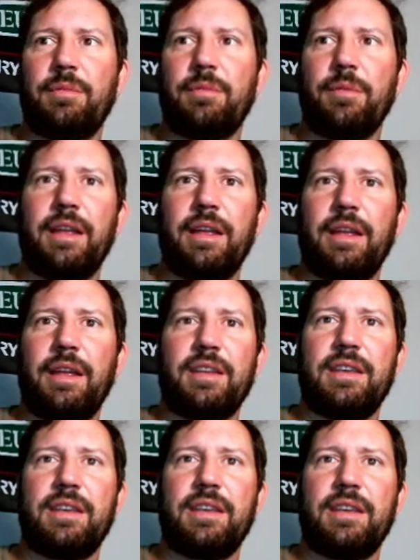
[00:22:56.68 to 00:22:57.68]
That's how they
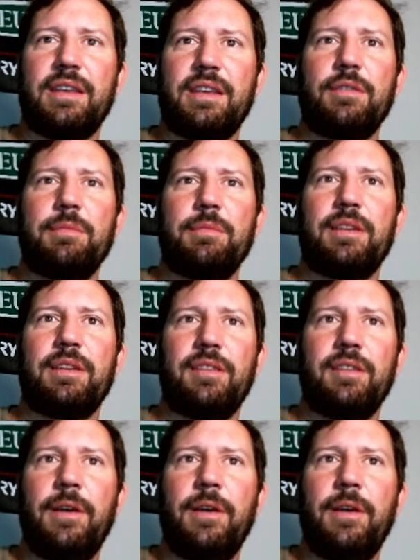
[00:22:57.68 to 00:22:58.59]
give the streaming keys.